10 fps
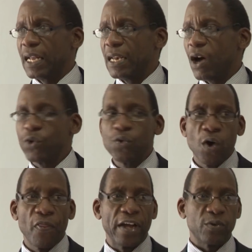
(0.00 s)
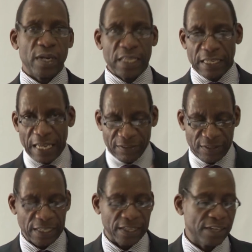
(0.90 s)
Now you know that when they
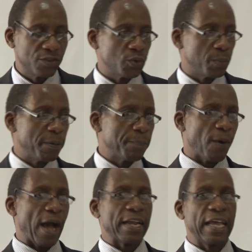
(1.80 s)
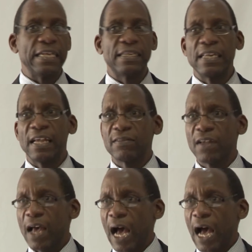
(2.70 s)
extended that to people under 18 years,